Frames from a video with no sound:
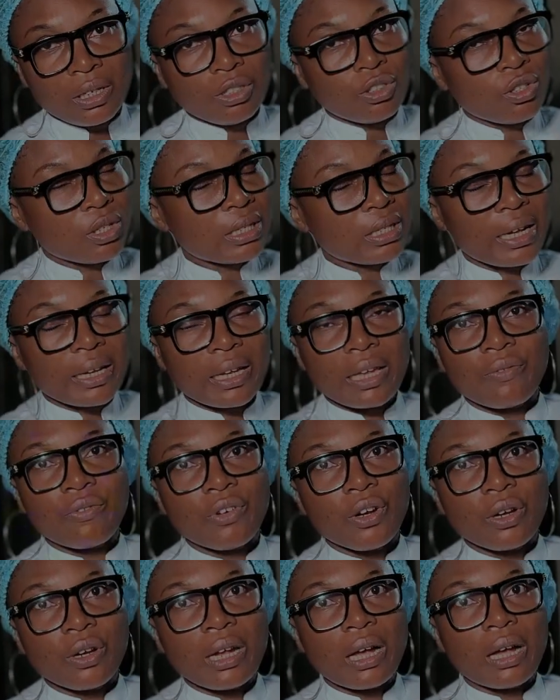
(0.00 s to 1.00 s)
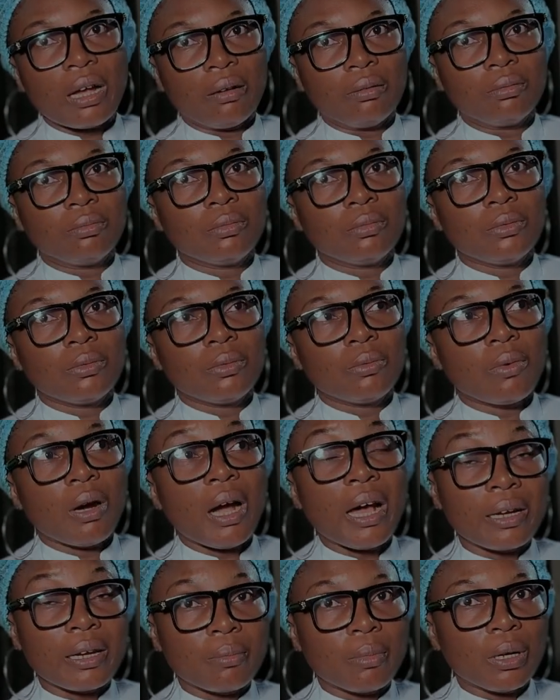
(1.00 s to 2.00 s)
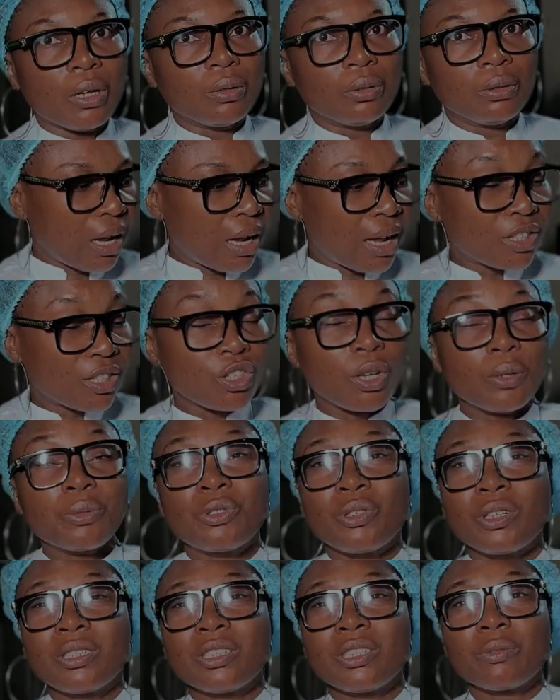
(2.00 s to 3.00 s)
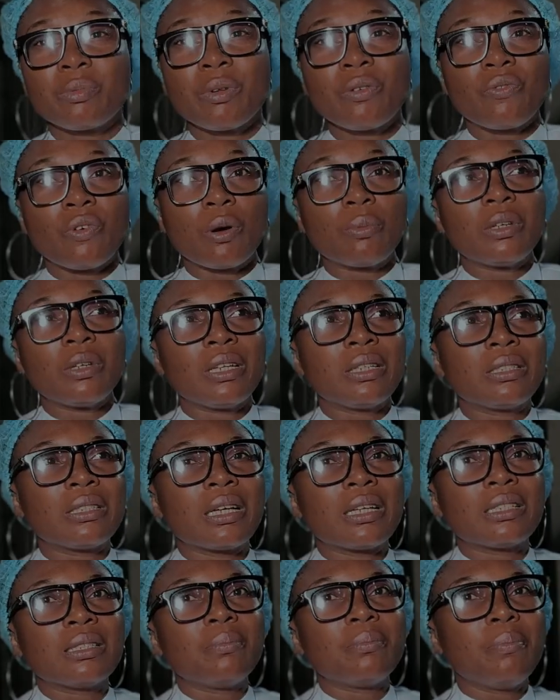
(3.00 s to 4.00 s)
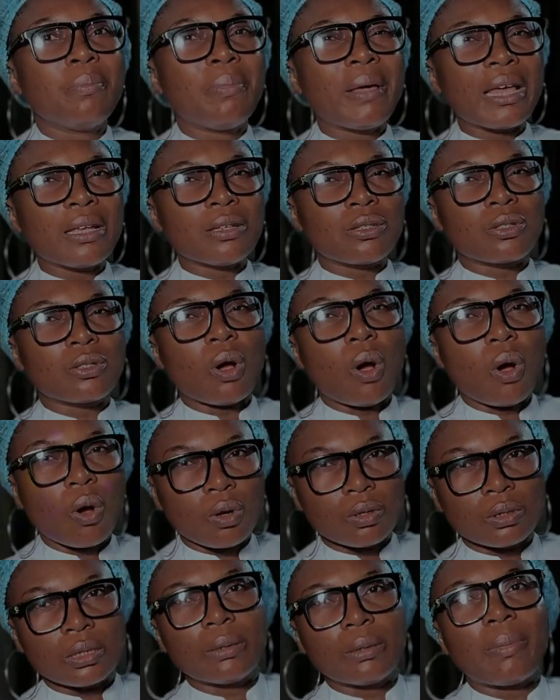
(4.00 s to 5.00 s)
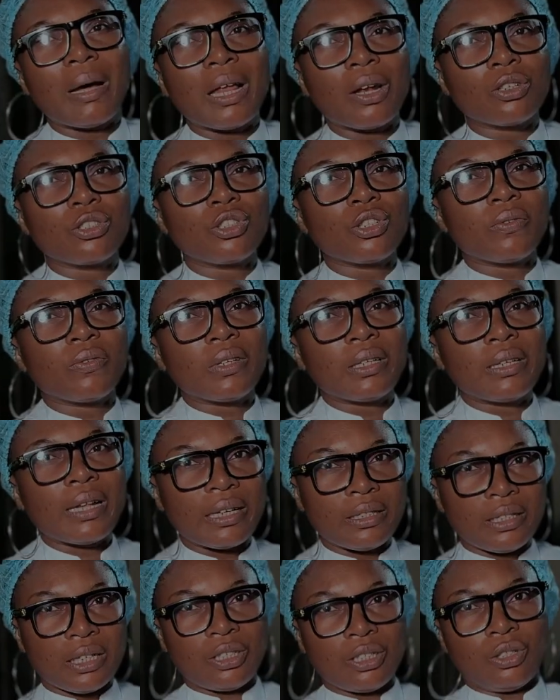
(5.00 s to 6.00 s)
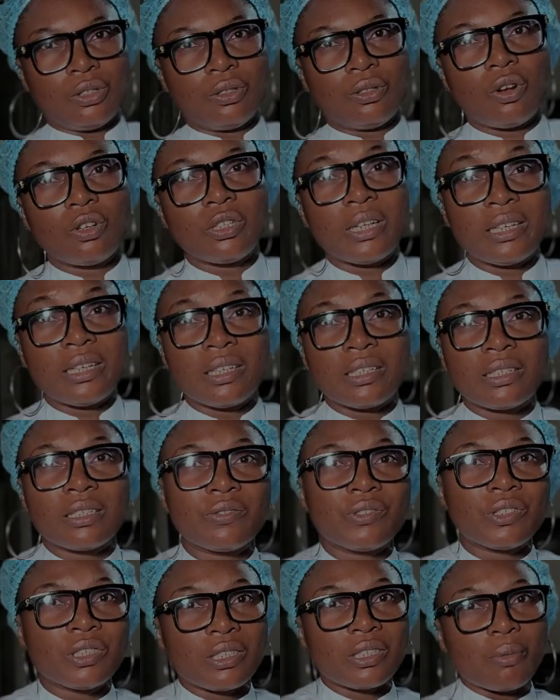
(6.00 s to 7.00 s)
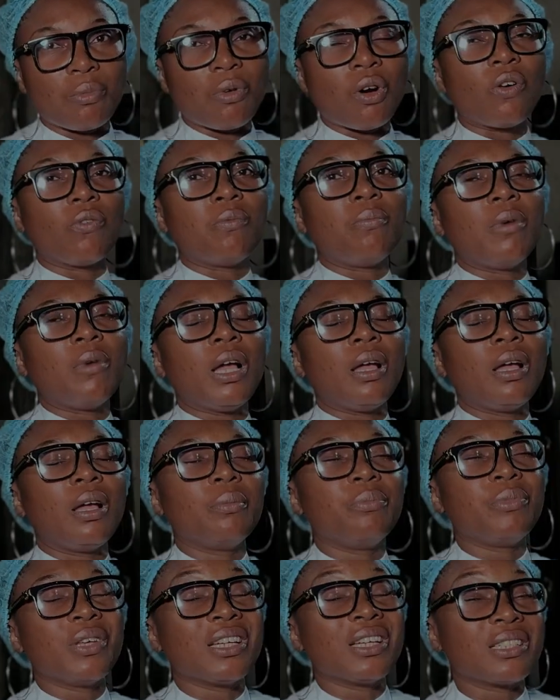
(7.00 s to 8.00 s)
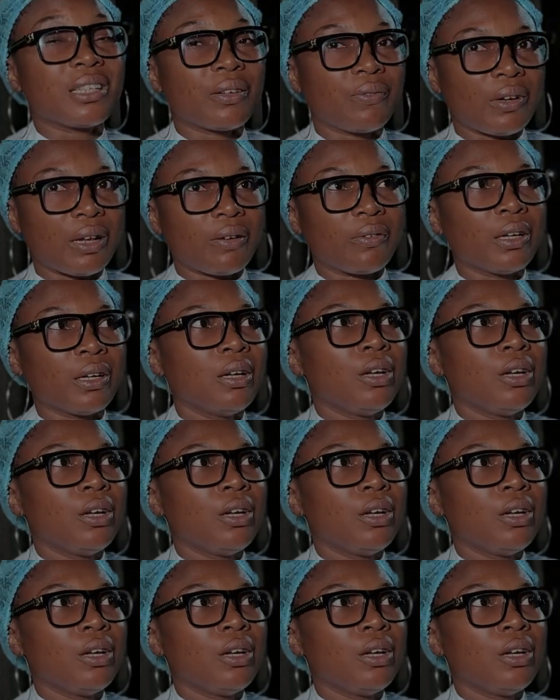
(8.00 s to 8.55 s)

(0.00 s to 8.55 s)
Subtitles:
Just like every other animal, our substrate is being formulated based on the biology of the digestion or digestive system of BSF larva.